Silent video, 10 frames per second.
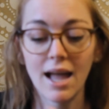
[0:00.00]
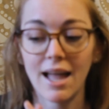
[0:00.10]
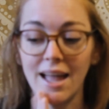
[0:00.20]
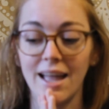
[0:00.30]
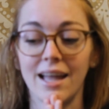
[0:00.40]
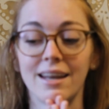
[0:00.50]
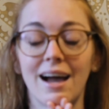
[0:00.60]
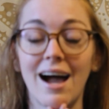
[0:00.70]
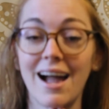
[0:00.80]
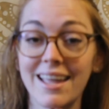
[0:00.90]
And
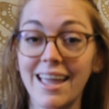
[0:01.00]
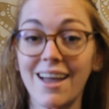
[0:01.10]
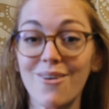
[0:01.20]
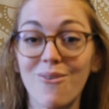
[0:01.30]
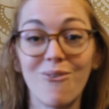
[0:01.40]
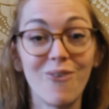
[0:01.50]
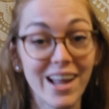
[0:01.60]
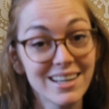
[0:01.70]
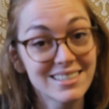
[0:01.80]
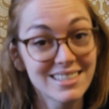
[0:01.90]
I can't
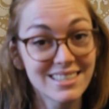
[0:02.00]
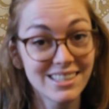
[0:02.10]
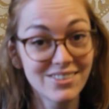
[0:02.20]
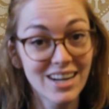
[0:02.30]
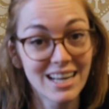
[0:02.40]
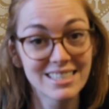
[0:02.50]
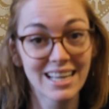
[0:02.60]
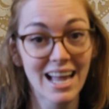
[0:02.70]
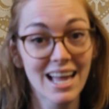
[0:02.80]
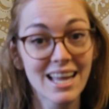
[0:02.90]
wait to see you guys
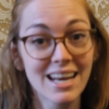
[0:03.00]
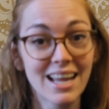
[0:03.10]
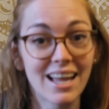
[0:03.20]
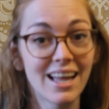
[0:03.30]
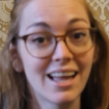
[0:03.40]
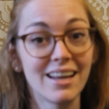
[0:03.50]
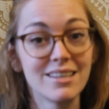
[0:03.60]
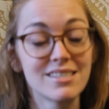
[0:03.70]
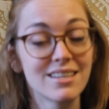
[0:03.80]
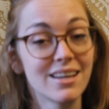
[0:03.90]
again
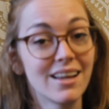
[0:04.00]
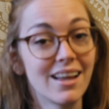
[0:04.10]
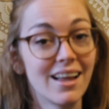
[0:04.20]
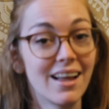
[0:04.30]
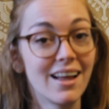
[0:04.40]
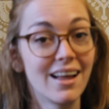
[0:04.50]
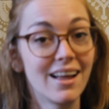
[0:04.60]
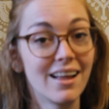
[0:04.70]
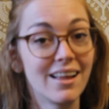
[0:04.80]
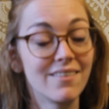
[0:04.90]
and
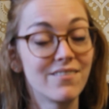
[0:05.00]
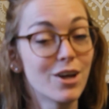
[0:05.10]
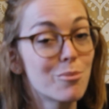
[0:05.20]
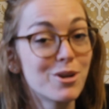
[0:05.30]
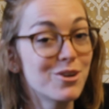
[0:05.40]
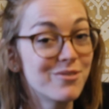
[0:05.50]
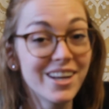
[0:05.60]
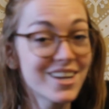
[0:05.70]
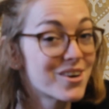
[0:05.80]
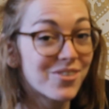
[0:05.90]
film a new
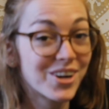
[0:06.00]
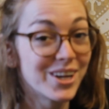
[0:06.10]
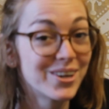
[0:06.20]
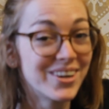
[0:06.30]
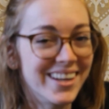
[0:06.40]
video for you.